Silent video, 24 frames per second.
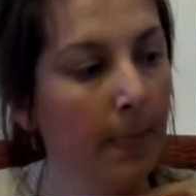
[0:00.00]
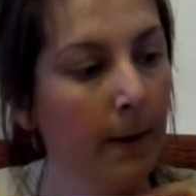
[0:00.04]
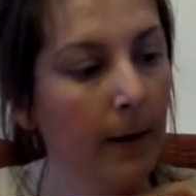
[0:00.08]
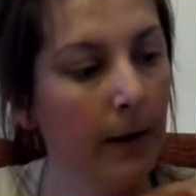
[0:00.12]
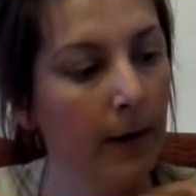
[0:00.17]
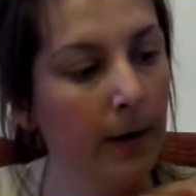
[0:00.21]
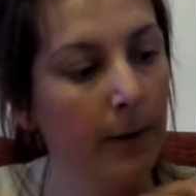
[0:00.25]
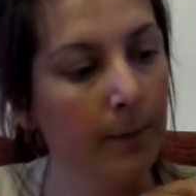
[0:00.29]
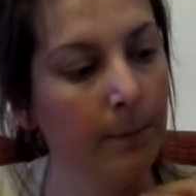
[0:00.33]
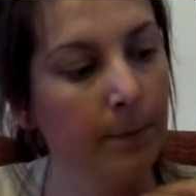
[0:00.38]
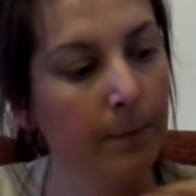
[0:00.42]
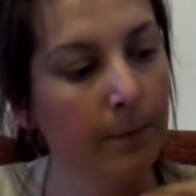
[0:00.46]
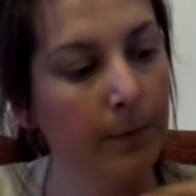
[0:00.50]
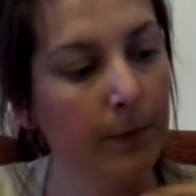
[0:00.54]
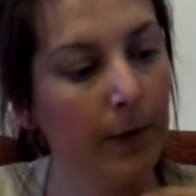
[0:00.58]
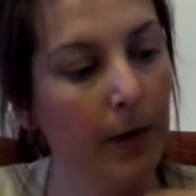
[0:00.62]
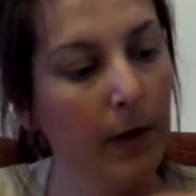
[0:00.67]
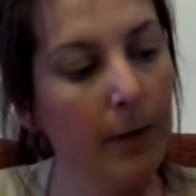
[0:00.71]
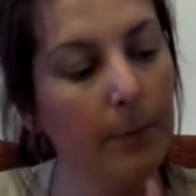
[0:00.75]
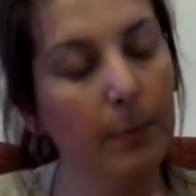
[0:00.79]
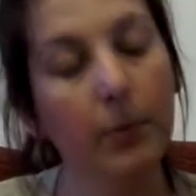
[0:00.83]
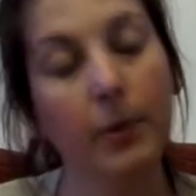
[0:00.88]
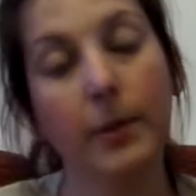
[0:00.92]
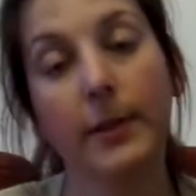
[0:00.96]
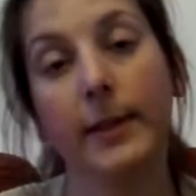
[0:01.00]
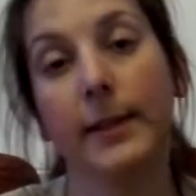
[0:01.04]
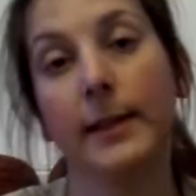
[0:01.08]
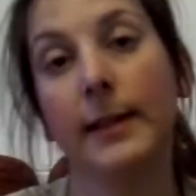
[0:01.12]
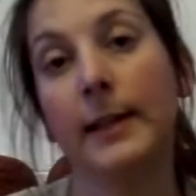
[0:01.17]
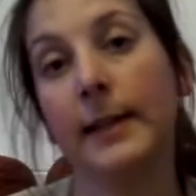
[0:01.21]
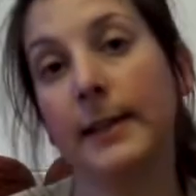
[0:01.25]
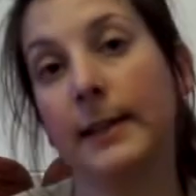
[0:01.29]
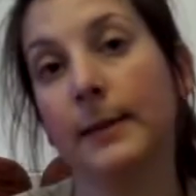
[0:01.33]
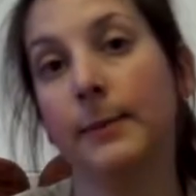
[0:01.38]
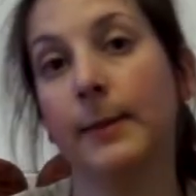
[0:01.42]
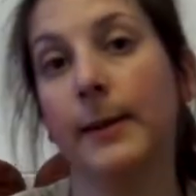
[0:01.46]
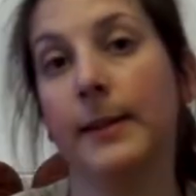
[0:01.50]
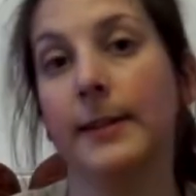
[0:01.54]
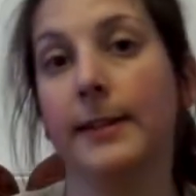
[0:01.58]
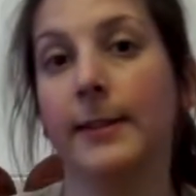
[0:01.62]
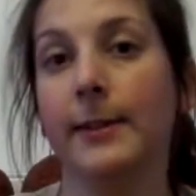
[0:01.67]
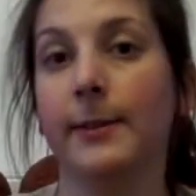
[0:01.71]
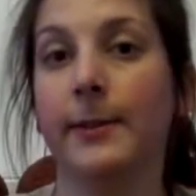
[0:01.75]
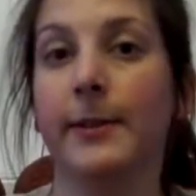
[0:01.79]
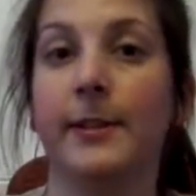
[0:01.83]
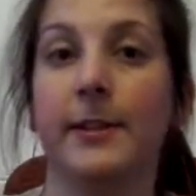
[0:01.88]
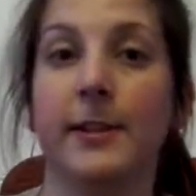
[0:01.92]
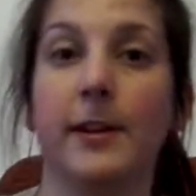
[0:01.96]
I bought his last
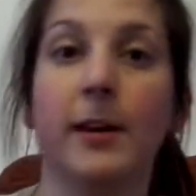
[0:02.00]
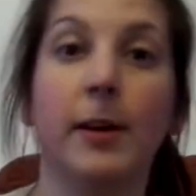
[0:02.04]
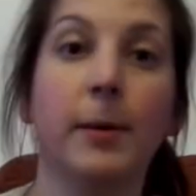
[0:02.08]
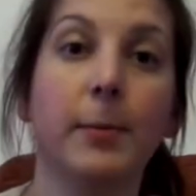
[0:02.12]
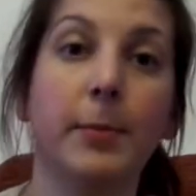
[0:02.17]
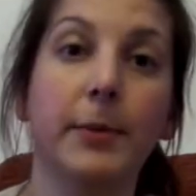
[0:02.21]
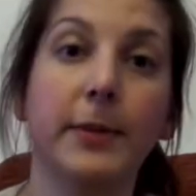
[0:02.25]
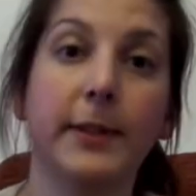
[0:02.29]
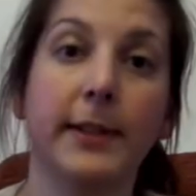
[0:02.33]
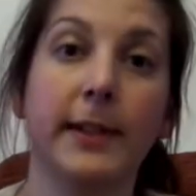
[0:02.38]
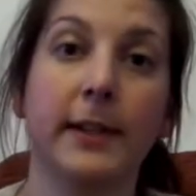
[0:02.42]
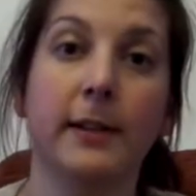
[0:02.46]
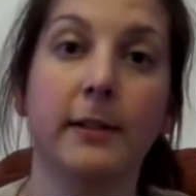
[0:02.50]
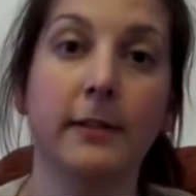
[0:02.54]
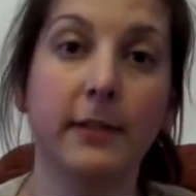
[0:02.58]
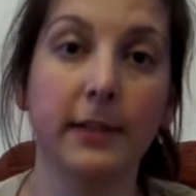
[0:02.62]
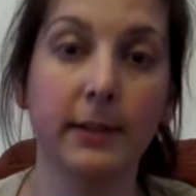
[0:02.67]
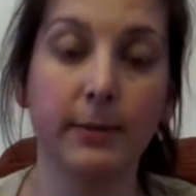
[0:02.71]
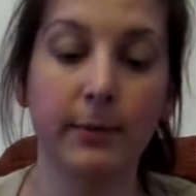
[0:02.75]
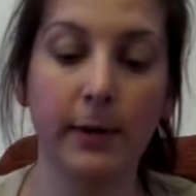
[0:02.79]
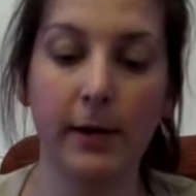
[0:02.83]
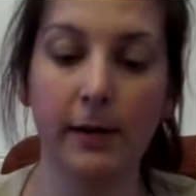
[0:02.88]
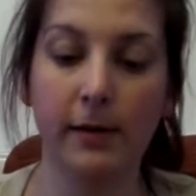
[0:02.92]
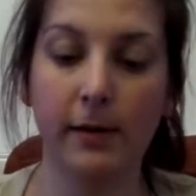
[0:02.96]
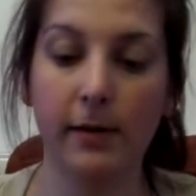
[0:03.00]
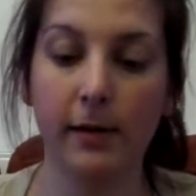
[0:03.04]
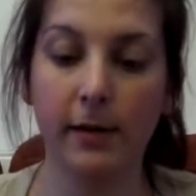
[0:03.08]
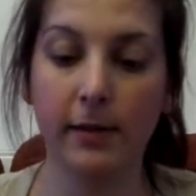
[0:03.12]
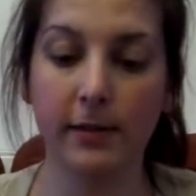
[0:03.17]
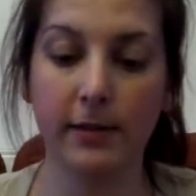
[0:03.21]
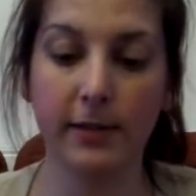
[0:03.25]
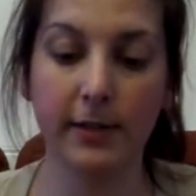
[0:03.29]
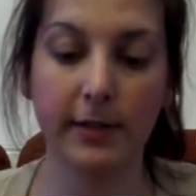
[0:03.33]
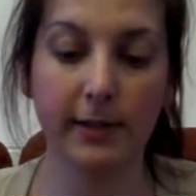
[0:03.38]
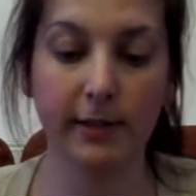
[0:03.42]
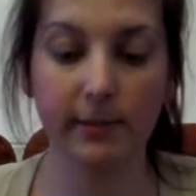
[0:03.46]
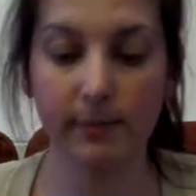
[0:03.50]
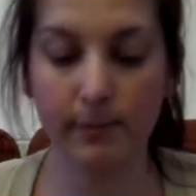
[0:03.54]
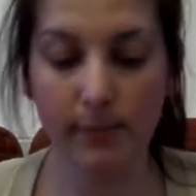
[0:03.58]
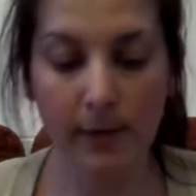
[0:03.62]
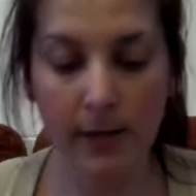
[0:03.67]
wetsuit in a car boot sale as well. I don't